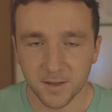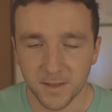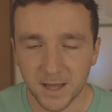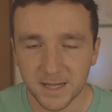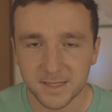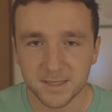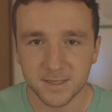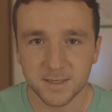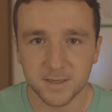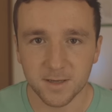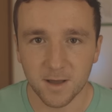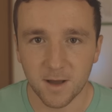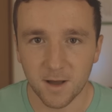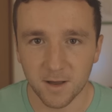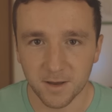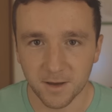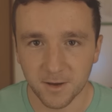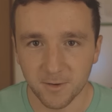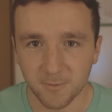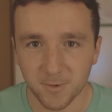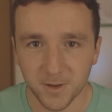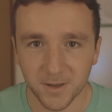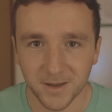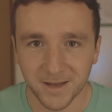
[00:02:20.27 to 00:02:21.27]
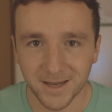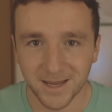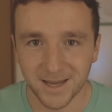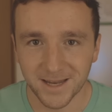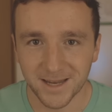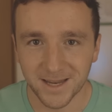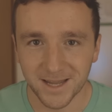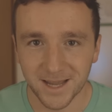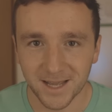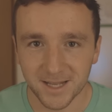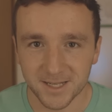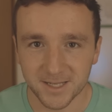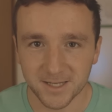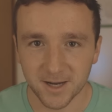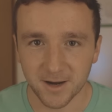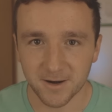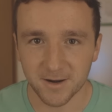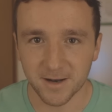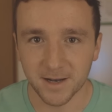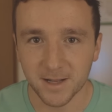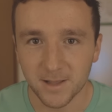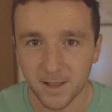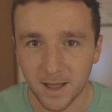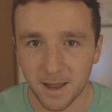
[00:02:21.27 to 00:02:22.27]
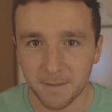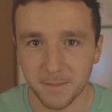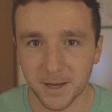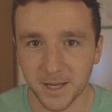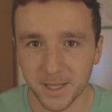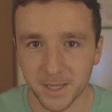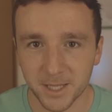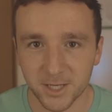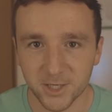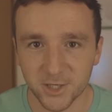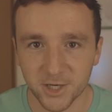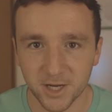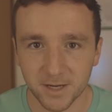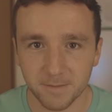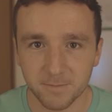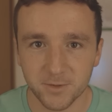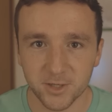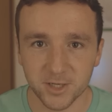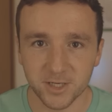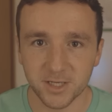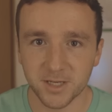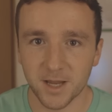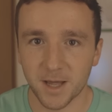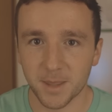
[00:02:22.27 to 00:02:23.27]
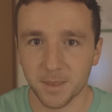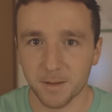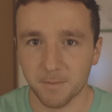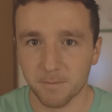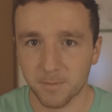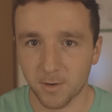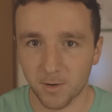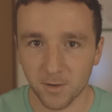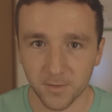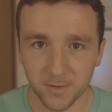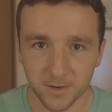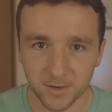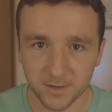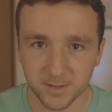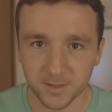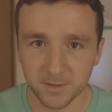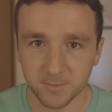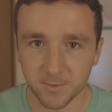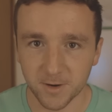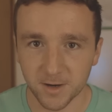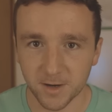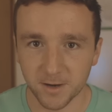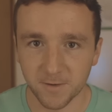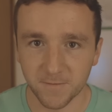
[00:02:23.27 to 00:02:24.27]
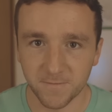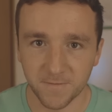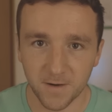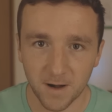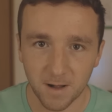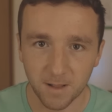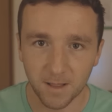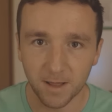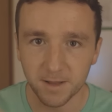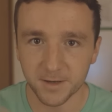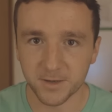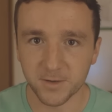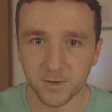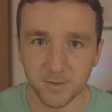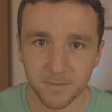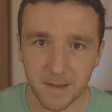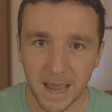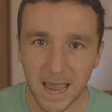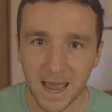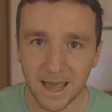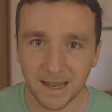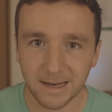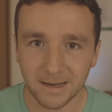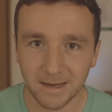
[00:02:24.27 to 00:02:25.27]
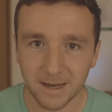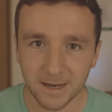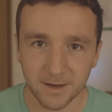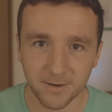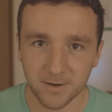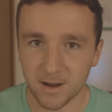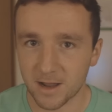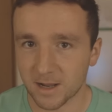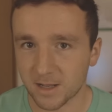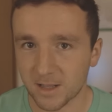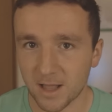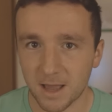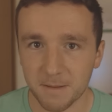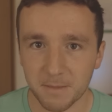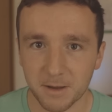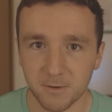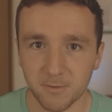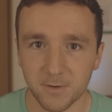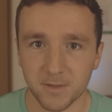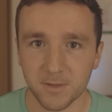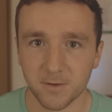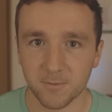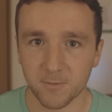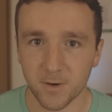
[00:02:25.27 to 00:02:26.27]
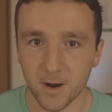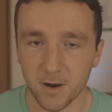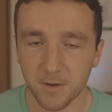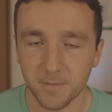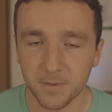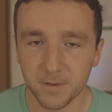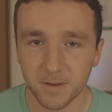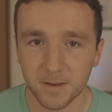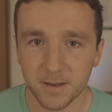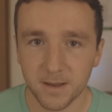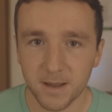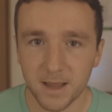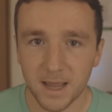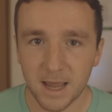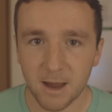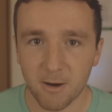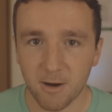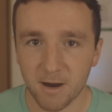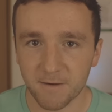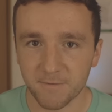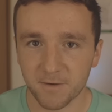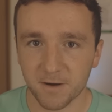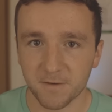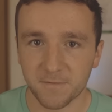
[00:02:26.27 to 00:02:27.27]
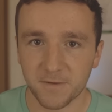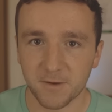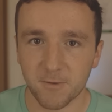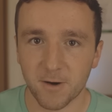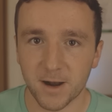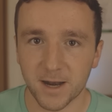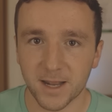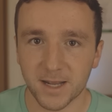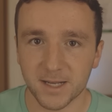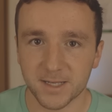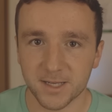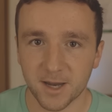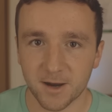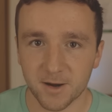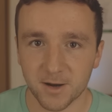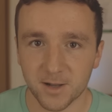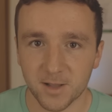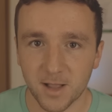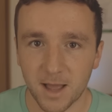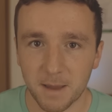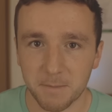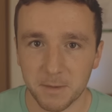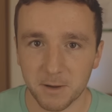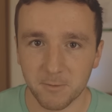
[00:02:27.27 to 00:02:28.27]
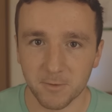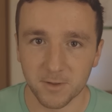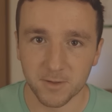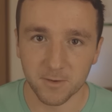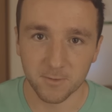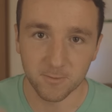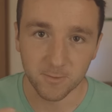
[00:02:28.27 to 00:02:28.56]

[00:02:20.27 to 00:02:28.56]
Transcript: that's all you really need to get started climbing in the gym, just on the boulders where you fall onto a mat and you're not climbing with a rope. However, if you want to get started climbing with a